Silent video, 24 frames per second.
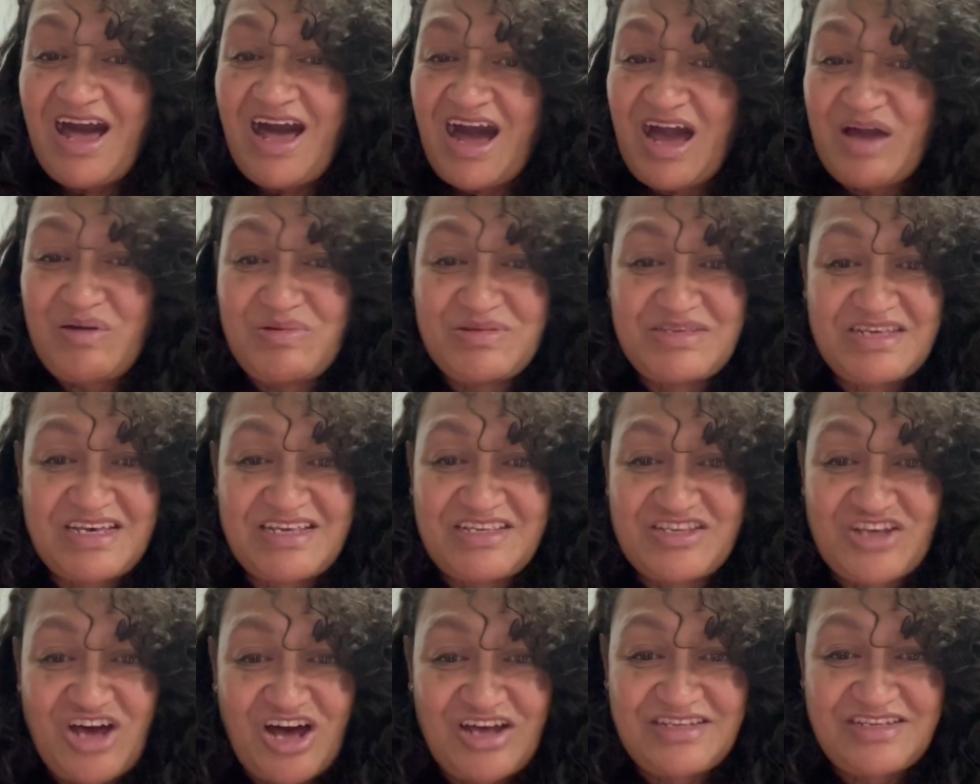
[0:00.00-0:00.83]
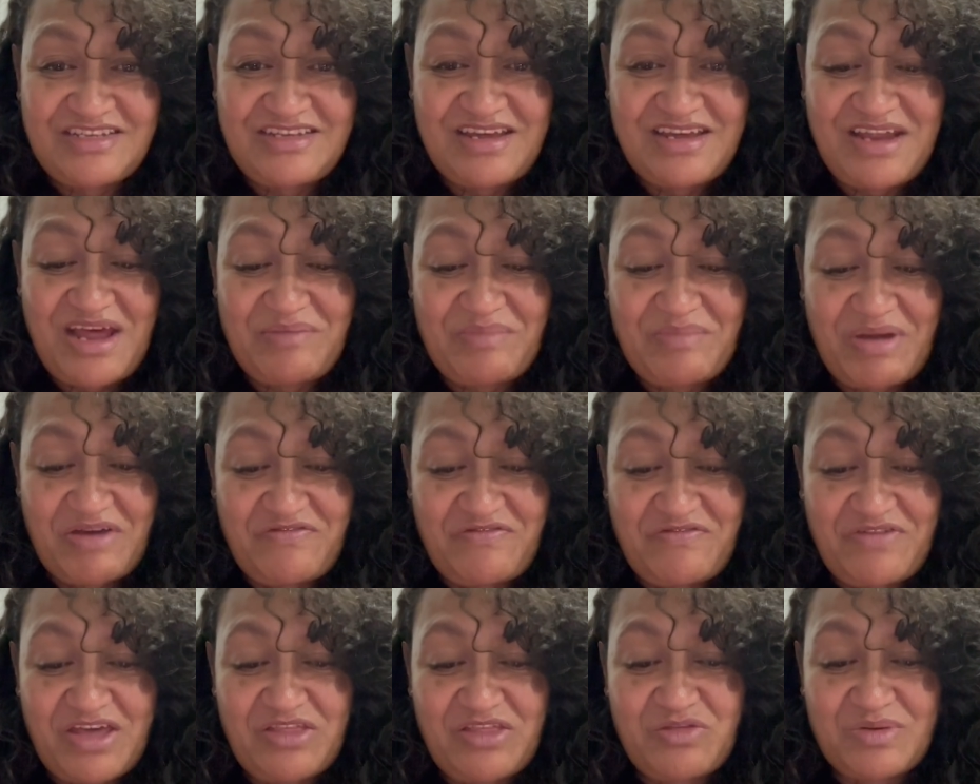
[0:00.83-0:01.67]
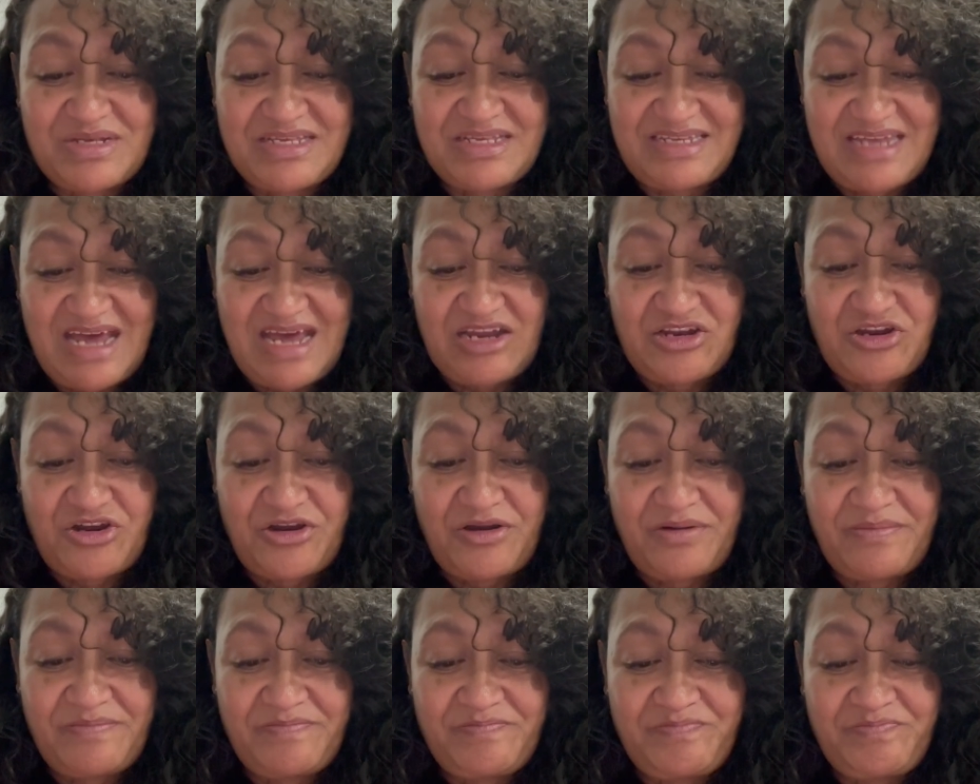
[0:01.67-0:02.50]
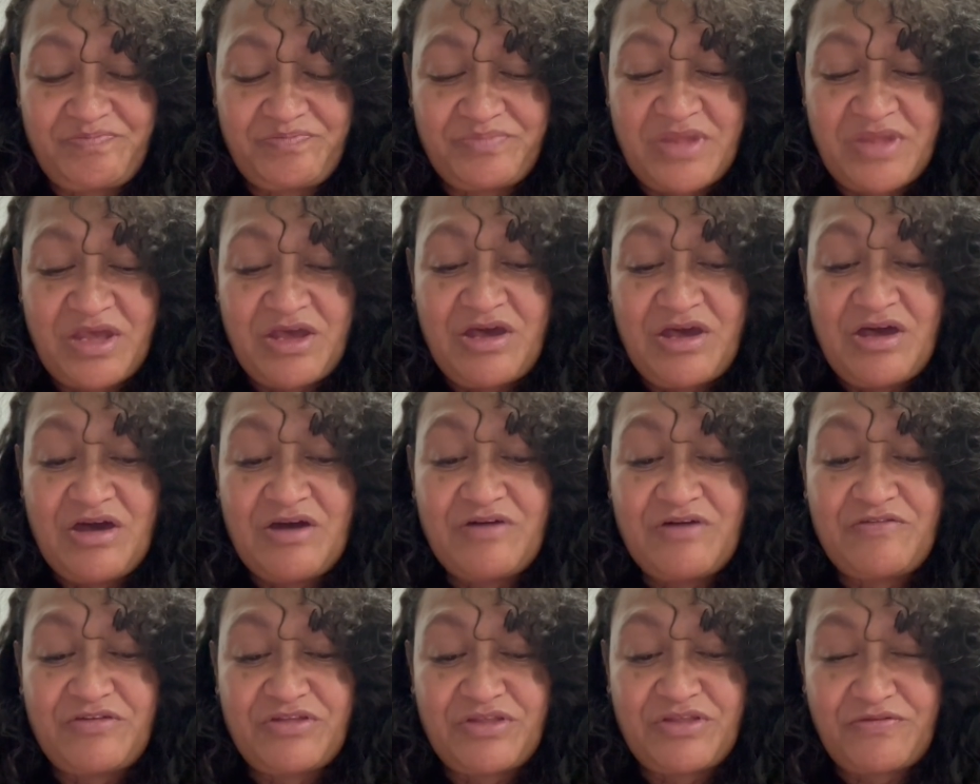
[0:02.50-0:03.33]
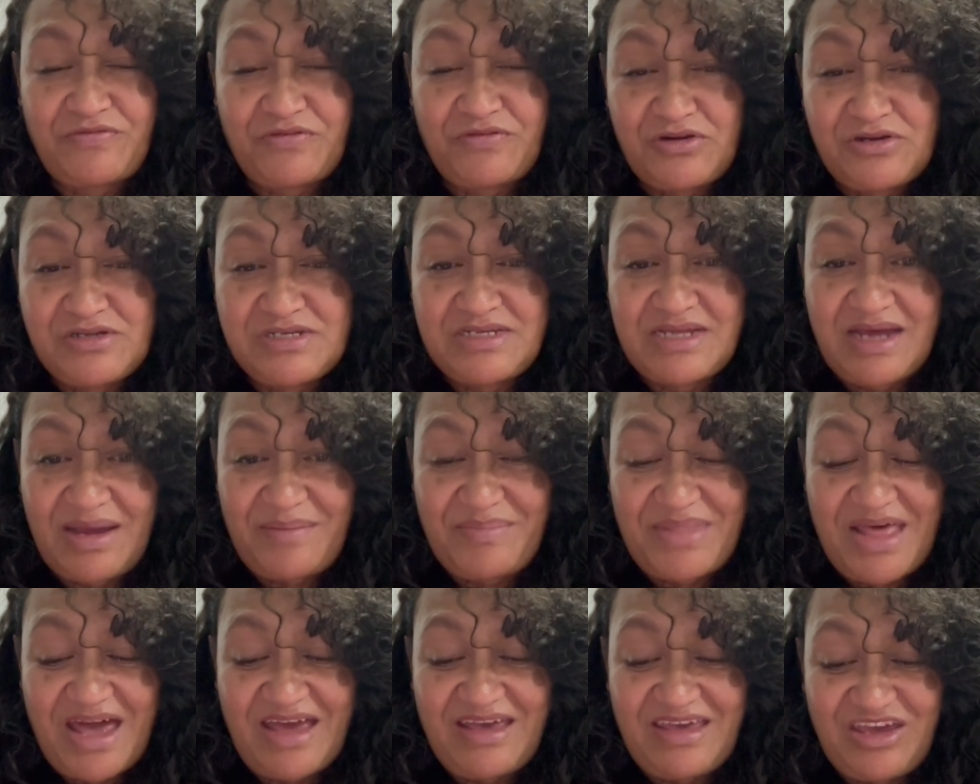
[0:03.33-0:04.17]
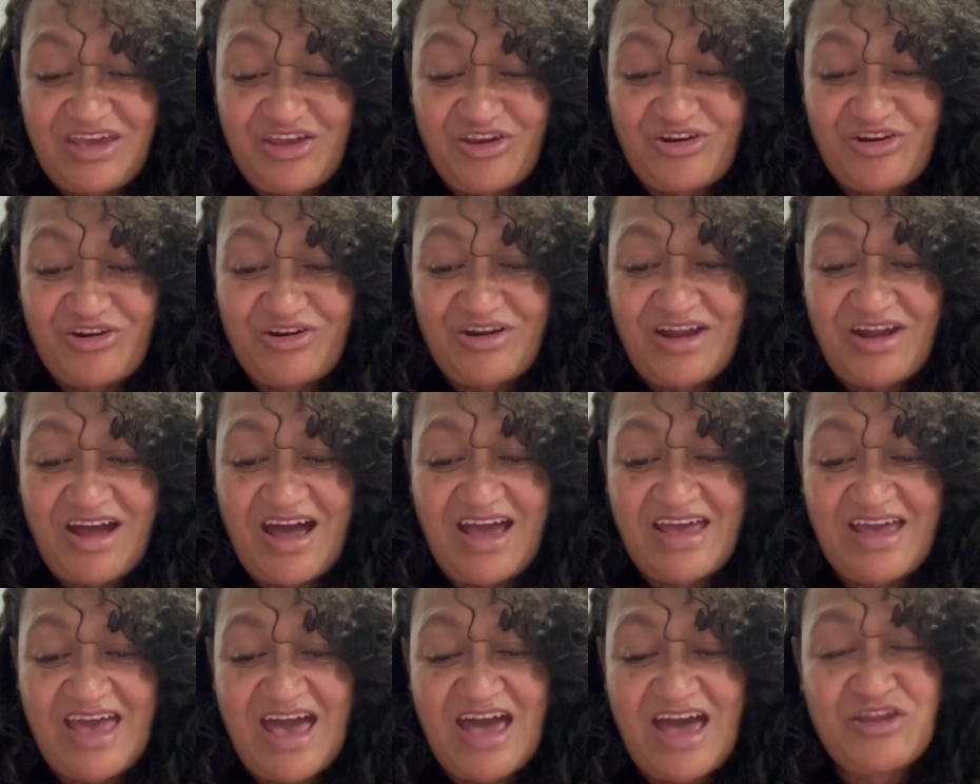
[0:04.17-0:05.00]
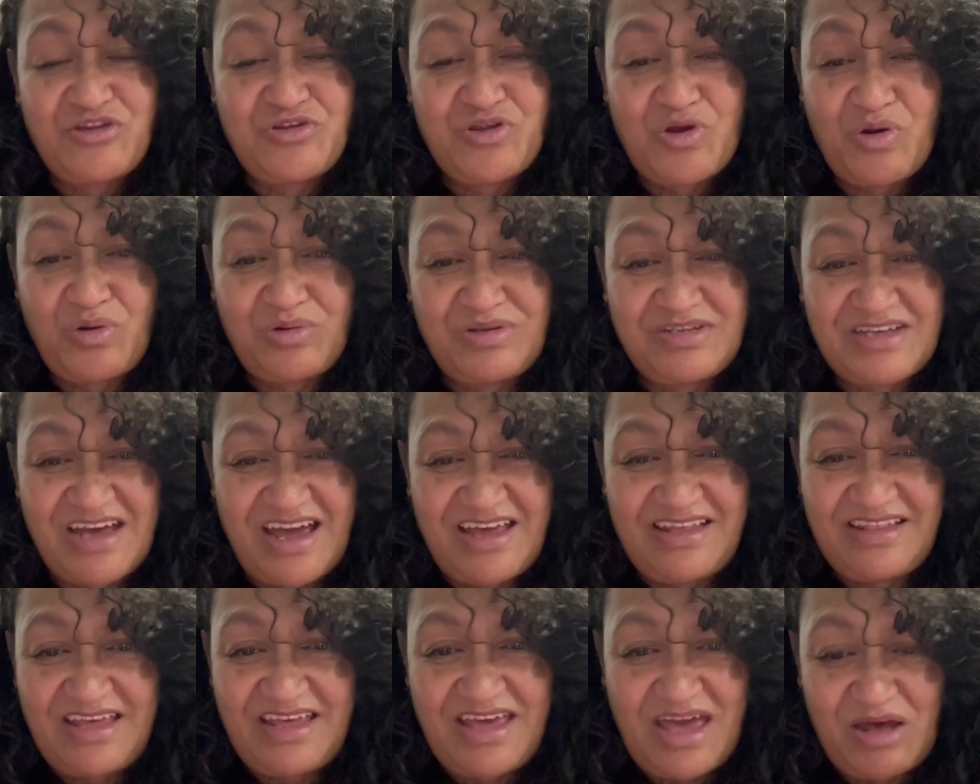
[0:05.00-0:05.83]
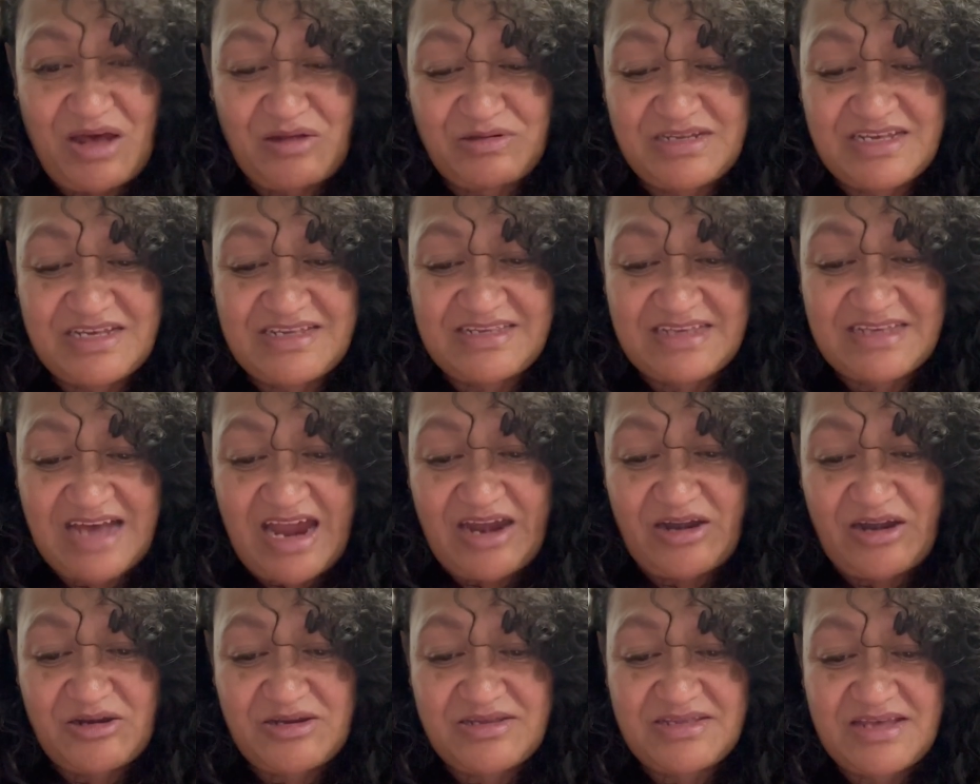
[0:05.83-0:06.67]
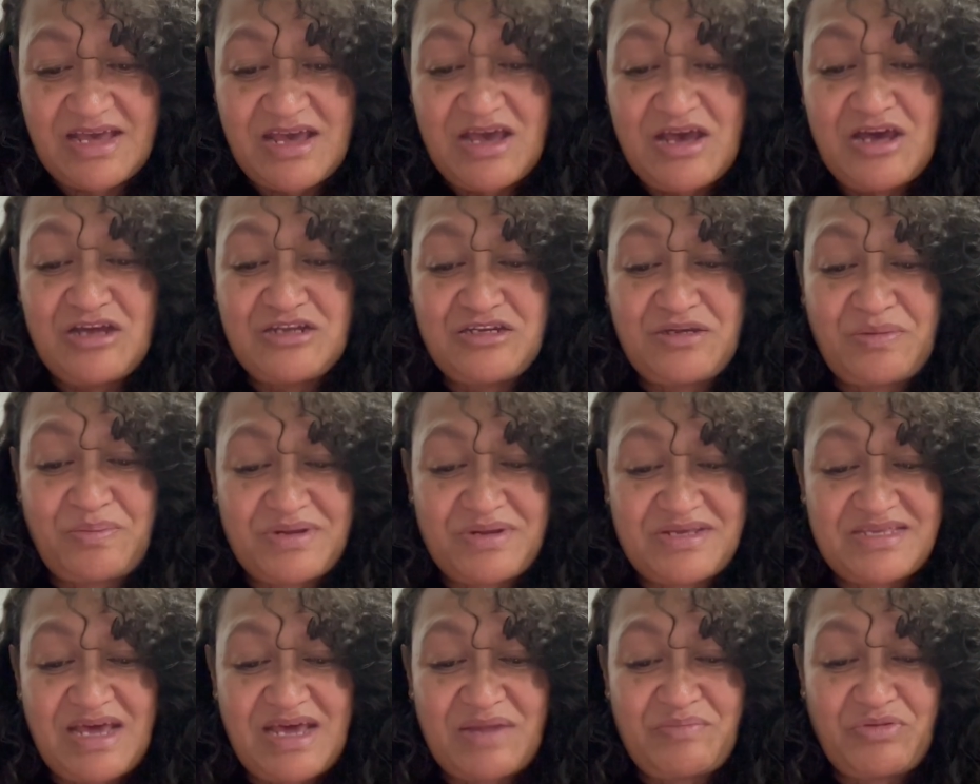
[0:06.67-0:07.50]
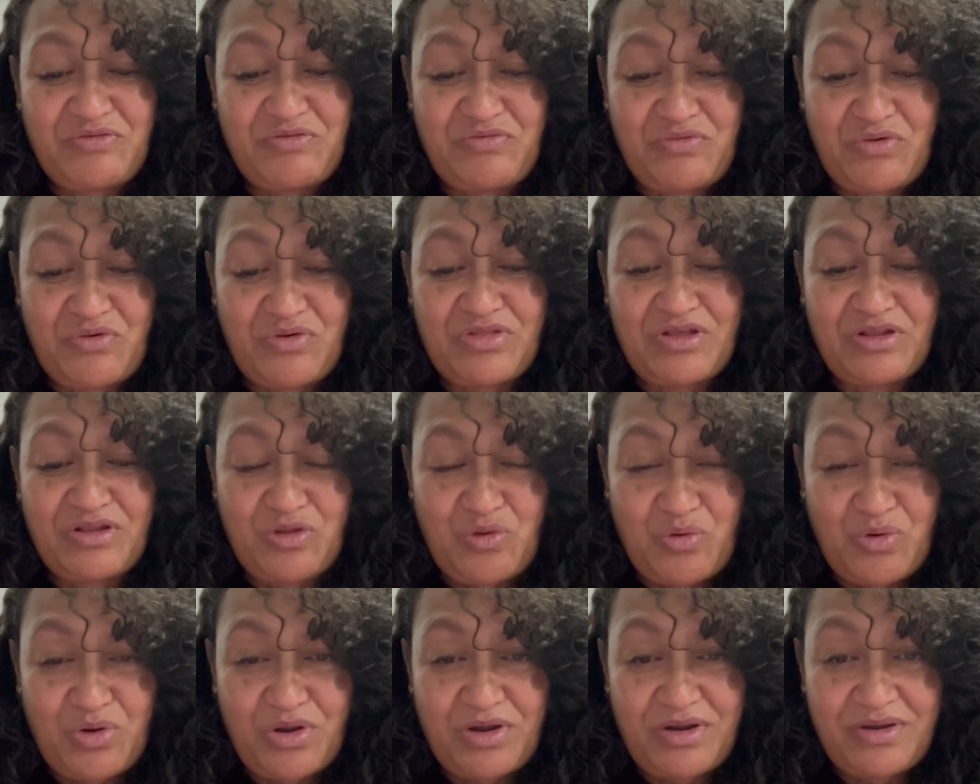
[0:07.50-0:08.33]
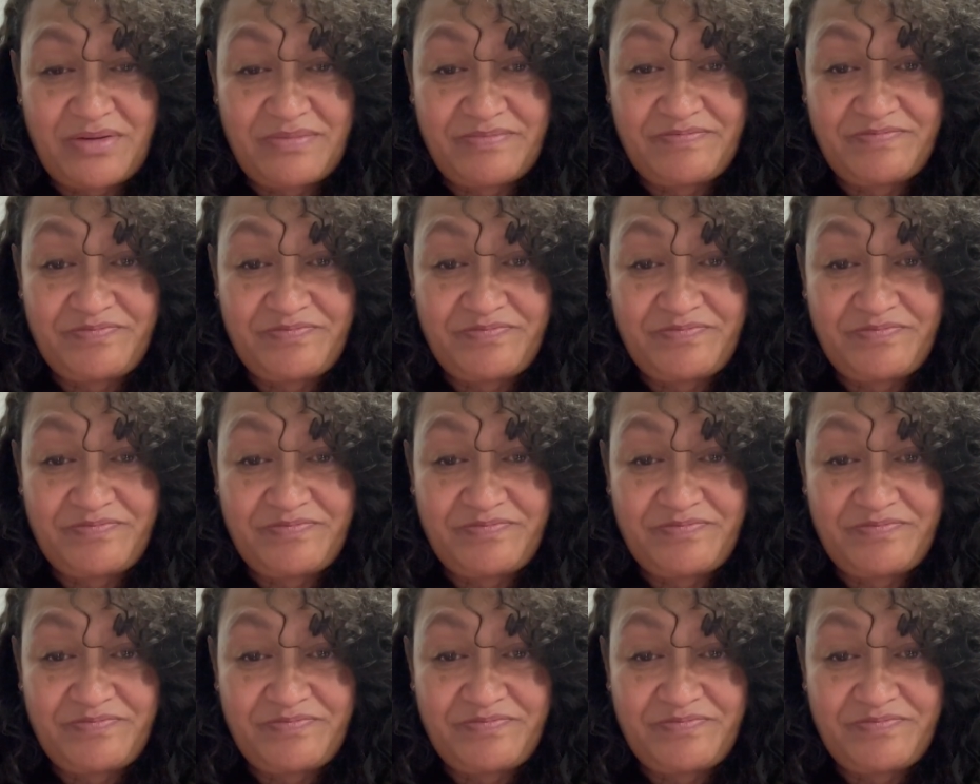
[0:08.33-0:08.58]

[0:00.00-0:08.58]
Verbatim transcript: I was exhausted and my faith was tender. For the first time that year, I had no tightly held desires to present before the Lord.